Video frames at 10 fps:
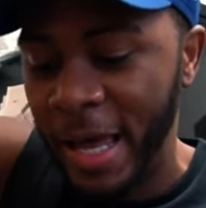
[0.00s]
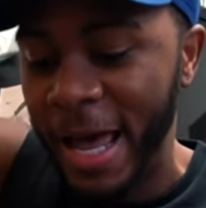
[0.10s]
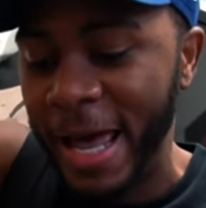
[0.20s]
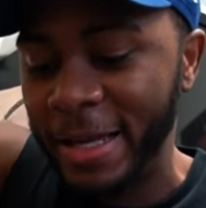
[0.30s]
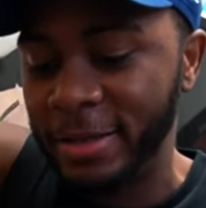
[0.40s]

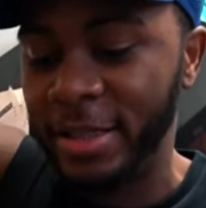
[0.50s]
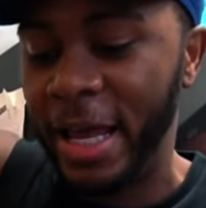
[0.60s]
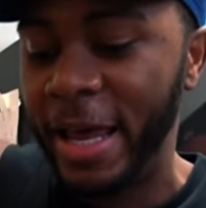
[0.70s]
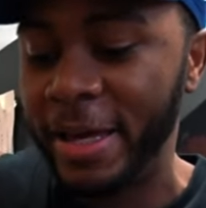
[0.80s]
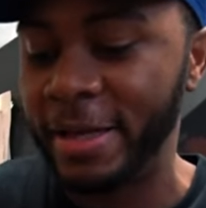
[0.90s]
And
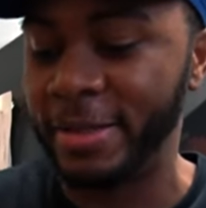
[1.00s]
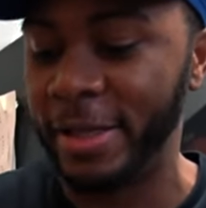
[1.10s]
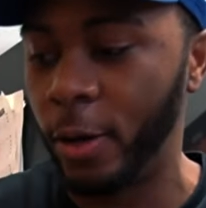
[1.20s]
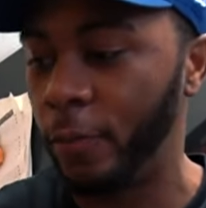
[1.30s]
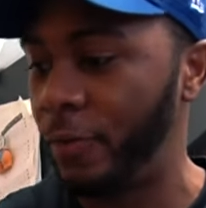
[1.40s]
the egg
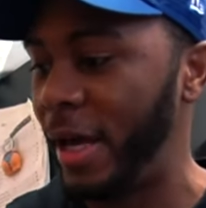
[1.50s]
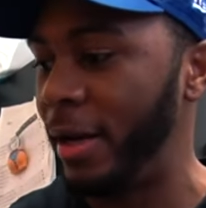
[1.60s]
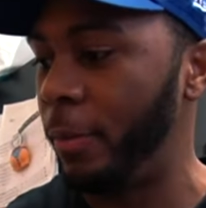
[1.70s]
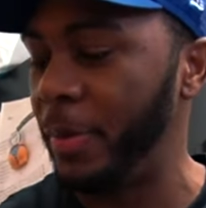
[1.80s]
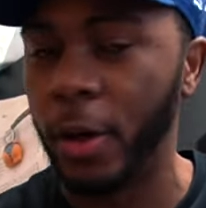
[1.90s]
itself
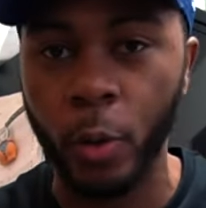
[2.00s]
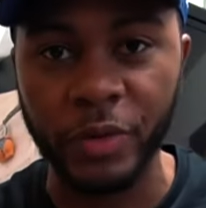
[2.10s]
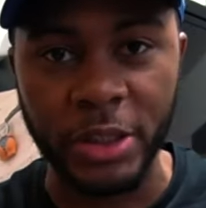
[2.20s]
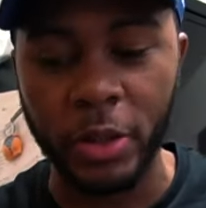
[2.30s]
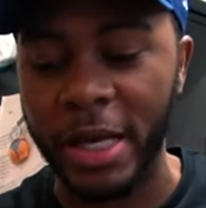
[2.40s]
cannot be
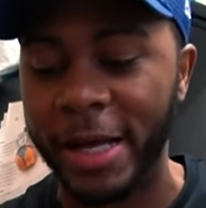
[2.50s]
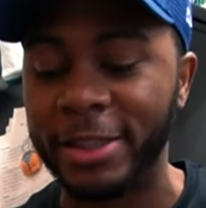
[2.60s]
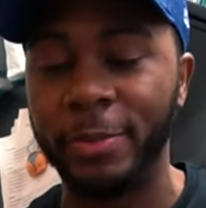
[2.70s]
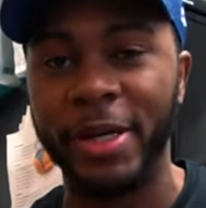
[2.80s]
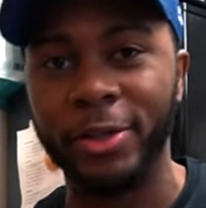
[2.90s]
overdone. It has
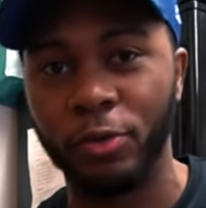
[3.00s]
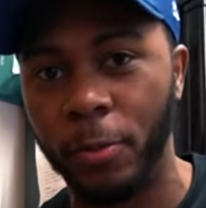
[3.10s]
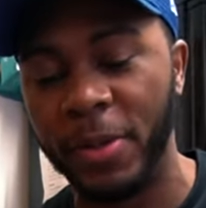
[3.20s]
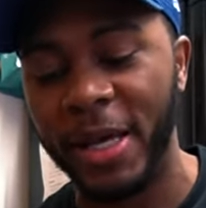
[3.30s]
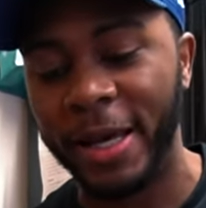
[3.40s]
to be a
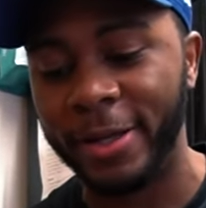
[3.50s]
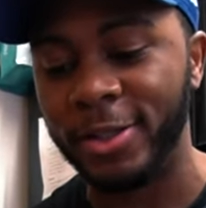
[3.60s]
drippy egg.